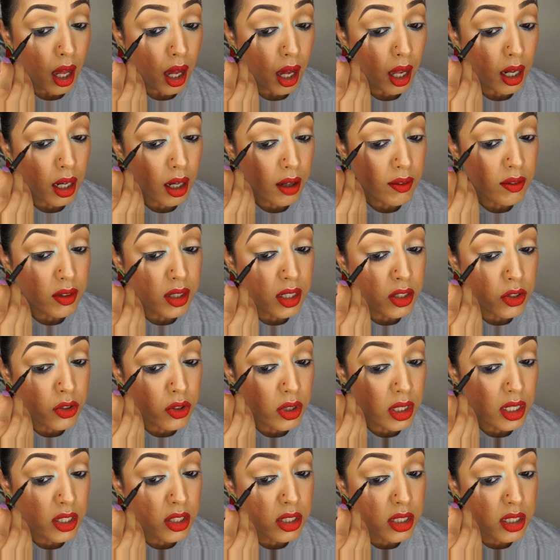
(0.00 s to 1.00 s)
And I've
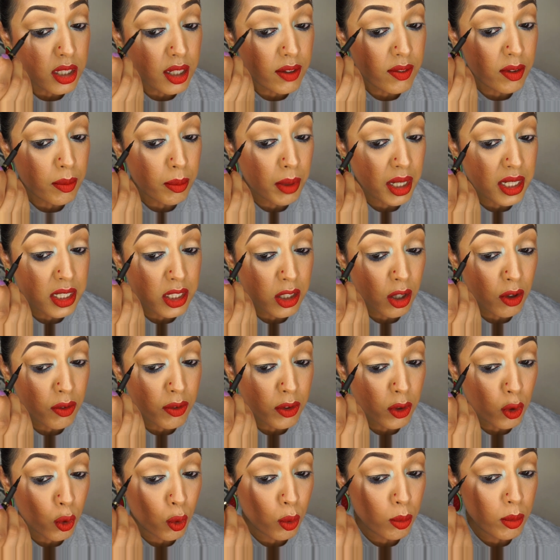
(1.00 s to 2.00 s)
literally just given
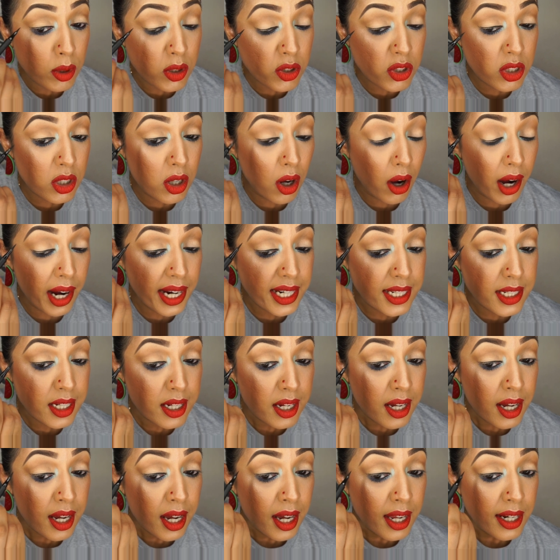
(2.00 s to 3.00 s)
myself an almost guide.
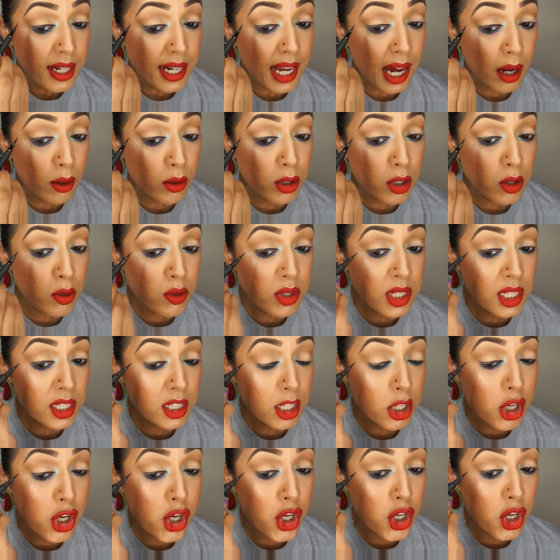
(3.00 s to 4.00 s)
Now, using
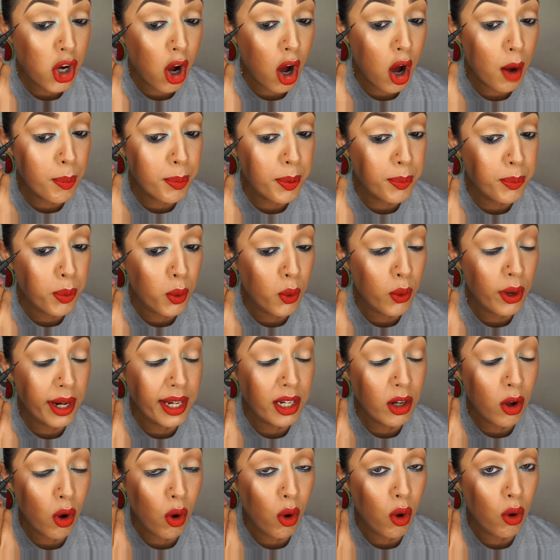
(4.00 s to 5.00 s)
the sharp
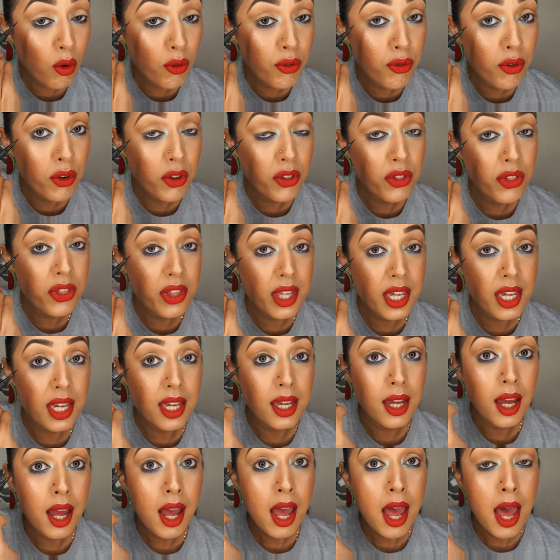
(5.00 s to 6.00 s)
point of
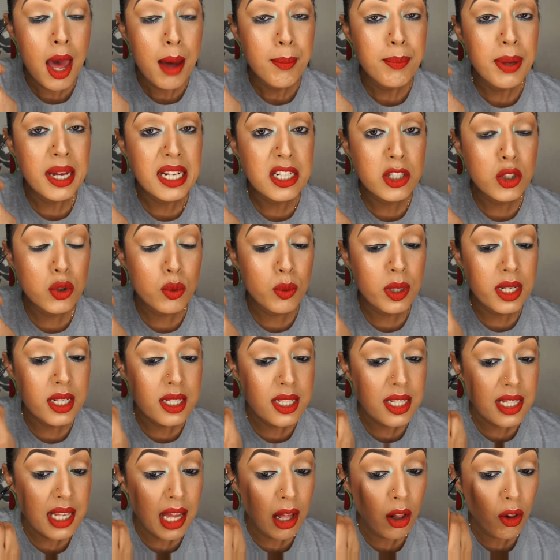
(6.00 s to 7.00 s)
the pencil
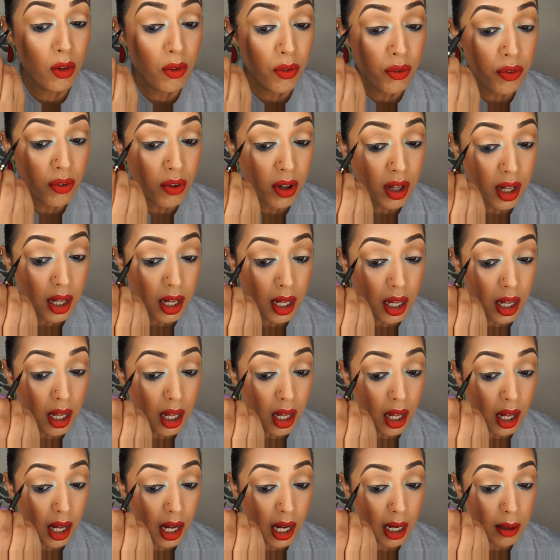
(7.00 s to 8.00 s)
itself,
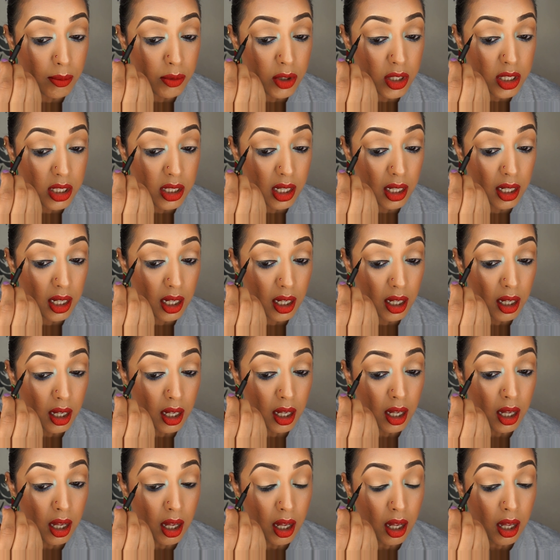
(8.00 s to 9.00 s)
I'm just going to
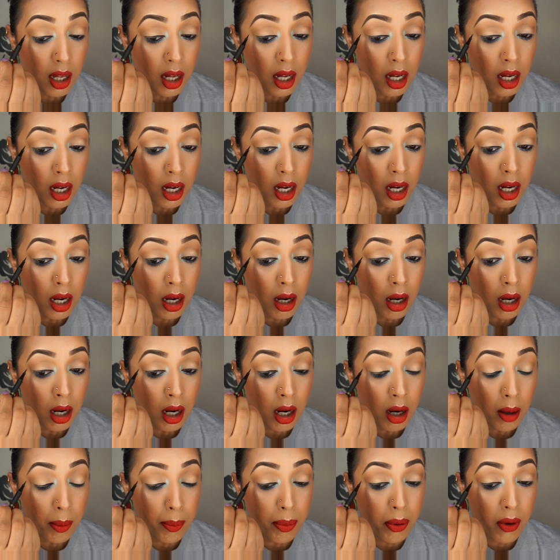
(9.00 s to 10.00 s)

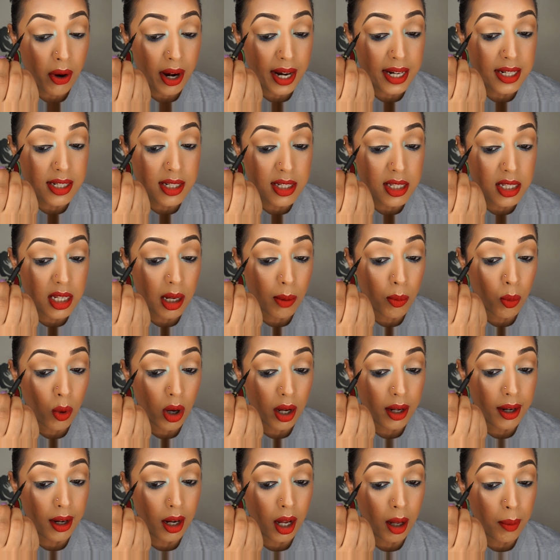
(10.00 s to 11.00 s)
pray to
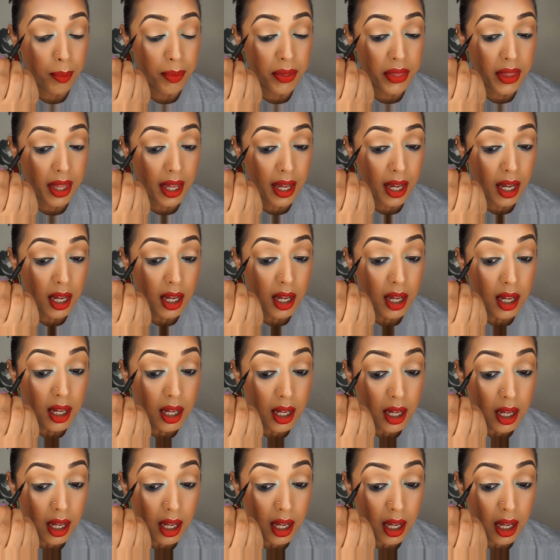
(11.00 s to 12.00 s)
someone up there
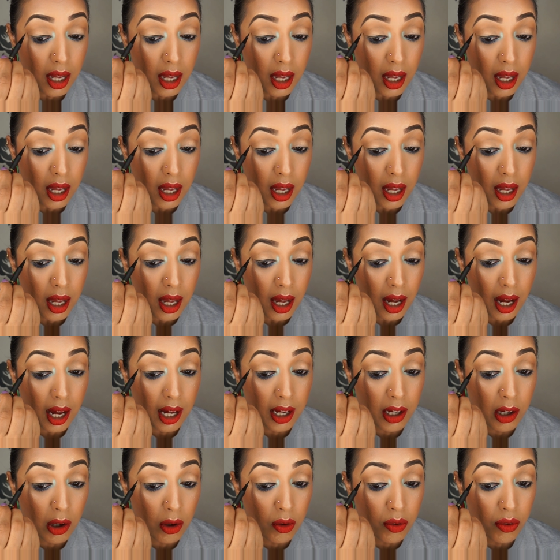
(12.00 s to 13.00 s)

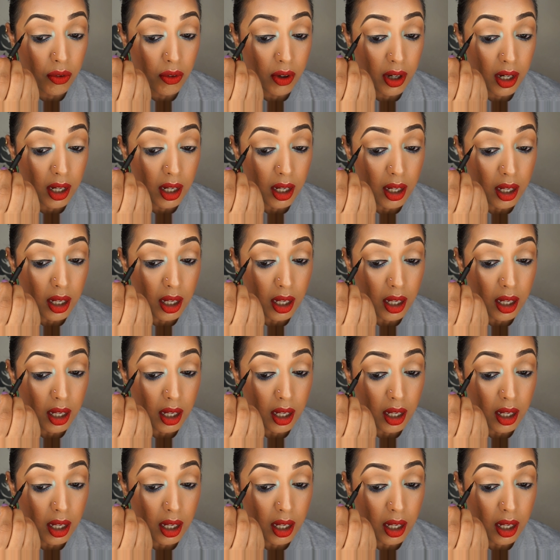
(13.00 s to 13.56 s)
and go for it.